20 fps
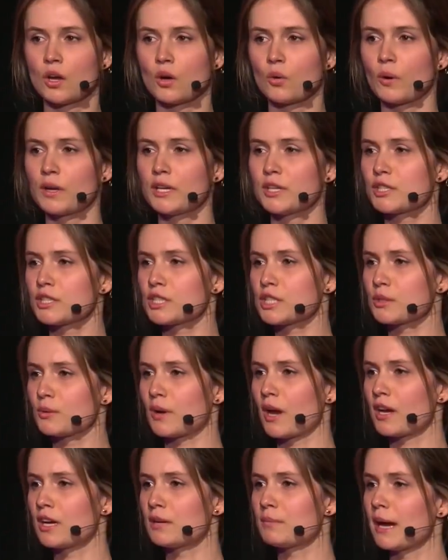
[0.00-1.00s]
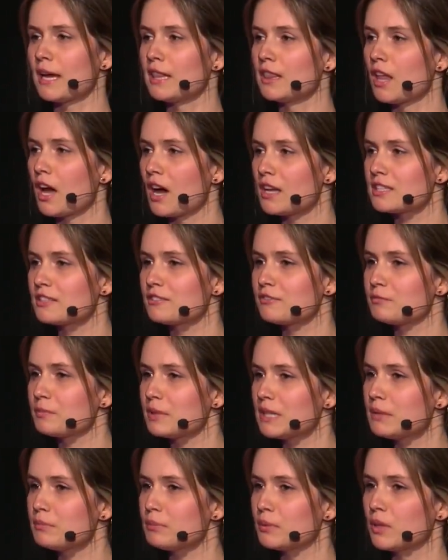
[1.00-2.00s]
When you're surrounded by lots of
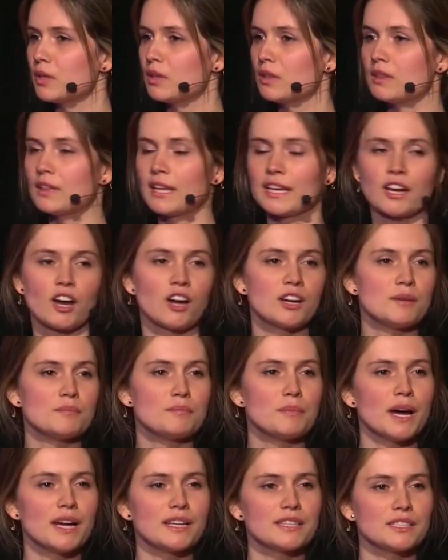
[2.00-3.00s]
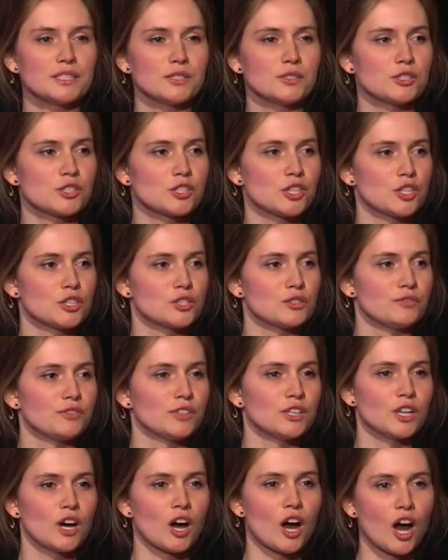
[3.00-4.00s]
people, like on a bus, you start to
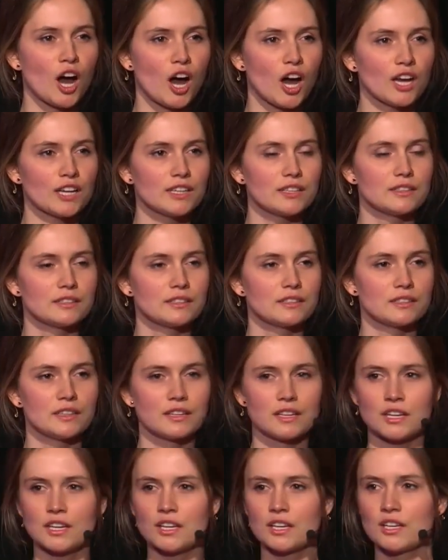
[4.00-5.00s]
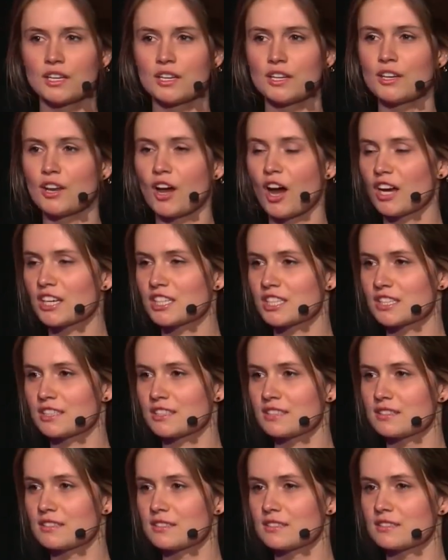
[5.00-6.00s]
feel hot,
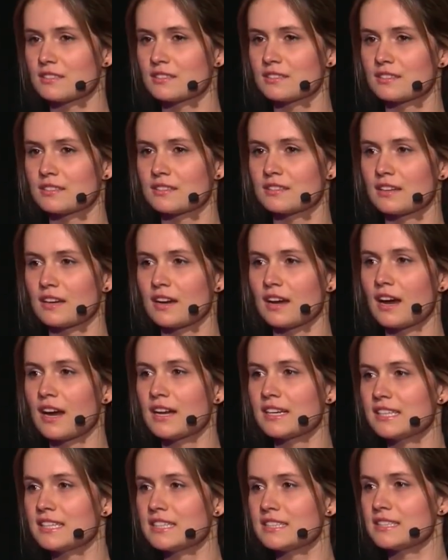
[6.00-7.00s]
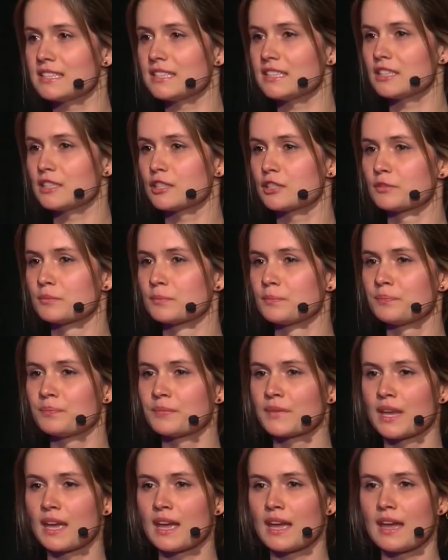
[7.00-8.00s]
nauseous, uneasy.
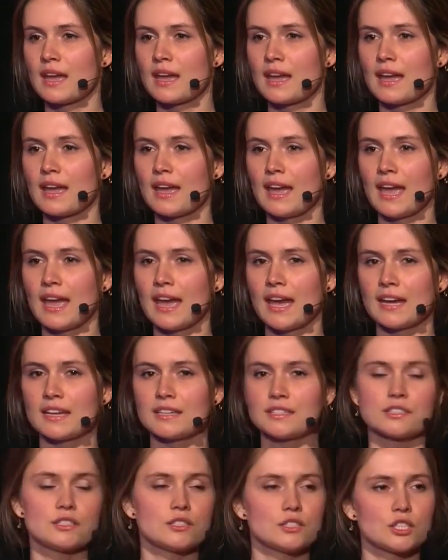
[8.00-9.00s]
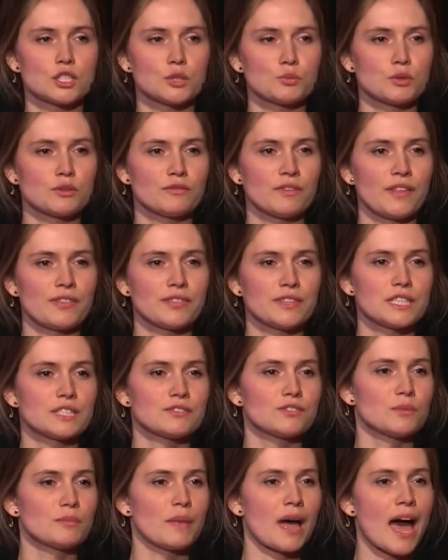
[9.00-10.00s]
And to prevent this
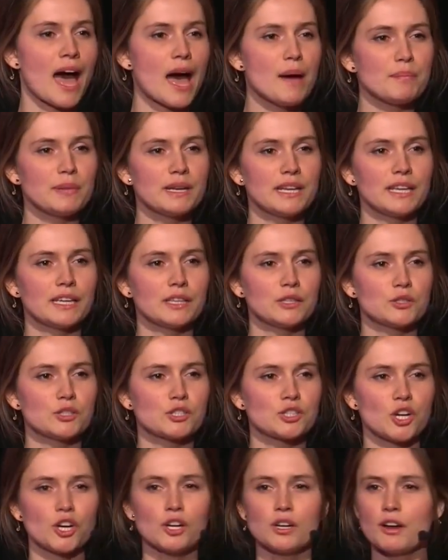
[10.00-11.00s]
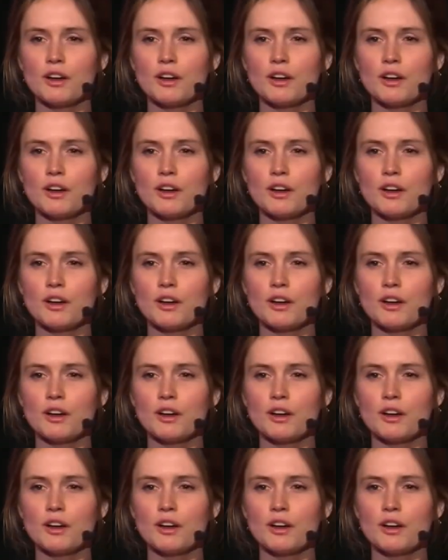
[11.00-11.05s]
from happening, you start